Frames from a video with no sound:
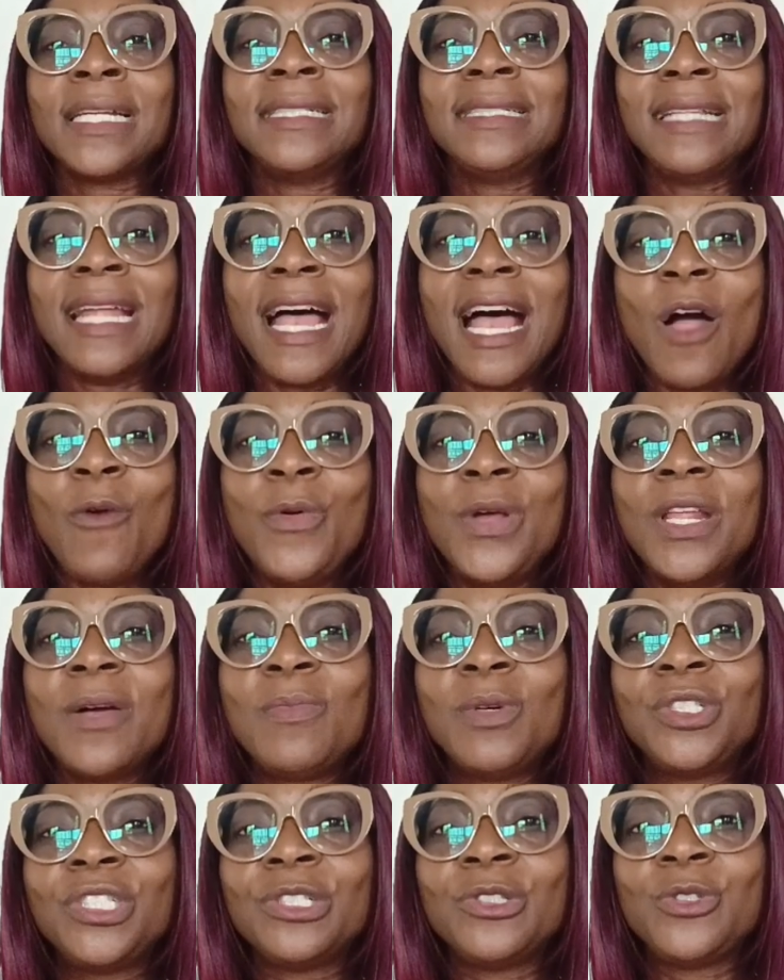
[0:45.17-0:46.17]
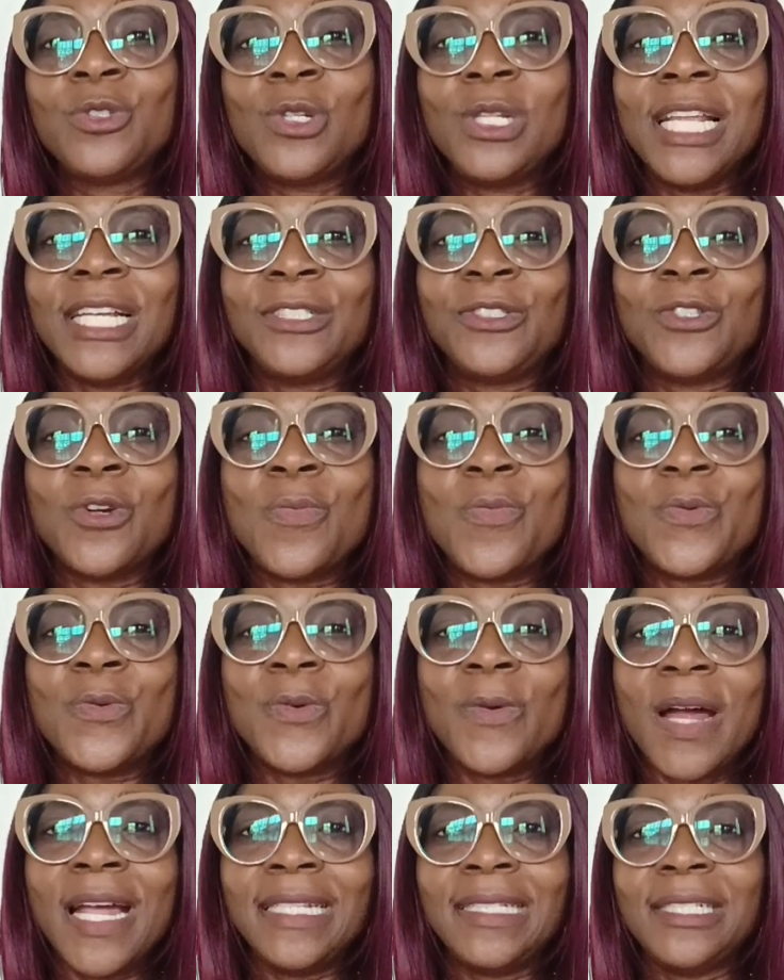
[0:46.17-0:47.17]
Now, without much ado, let's jump
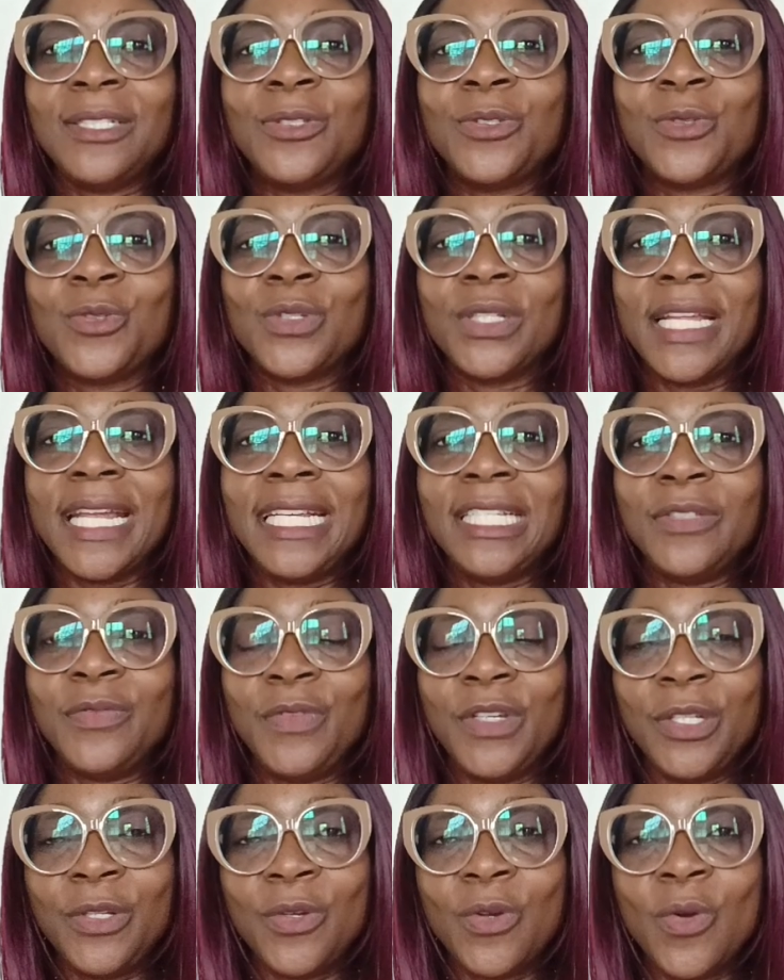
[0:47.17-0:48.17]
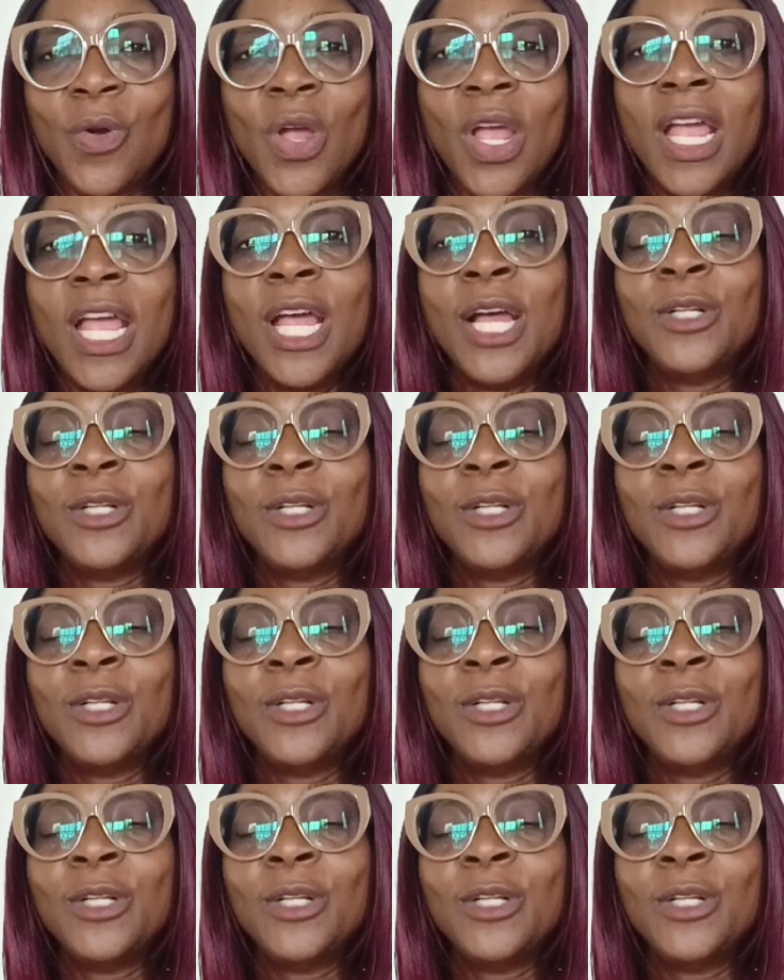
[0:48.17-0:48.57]
right into today's video.